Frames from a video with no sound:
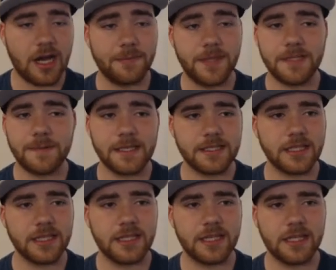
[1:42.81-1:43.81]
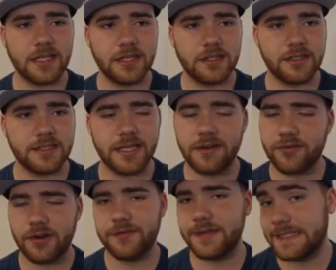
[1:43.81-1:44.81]
This basically can sit in
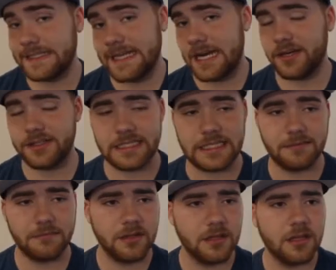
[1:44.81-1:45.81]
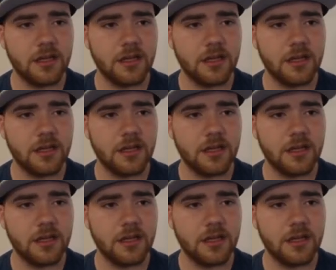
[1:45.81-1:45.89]
front of his entire team.